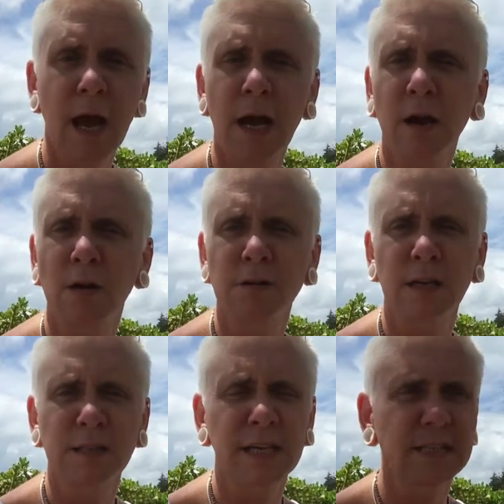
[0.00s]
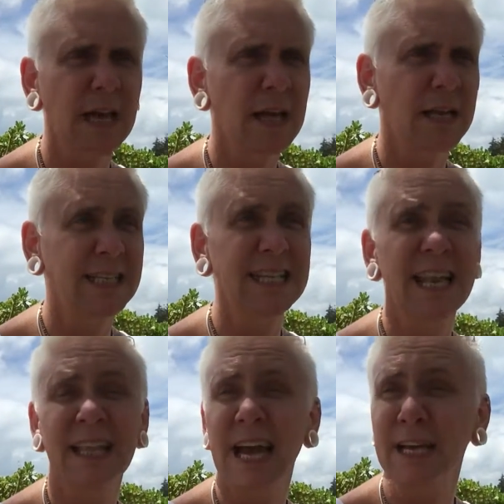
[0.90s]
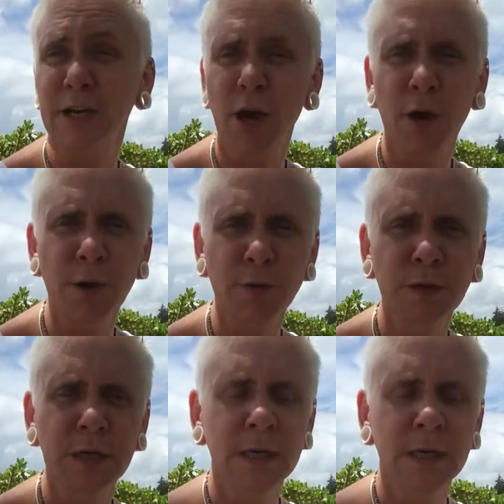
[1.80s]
I can't digest that, I need to let that go.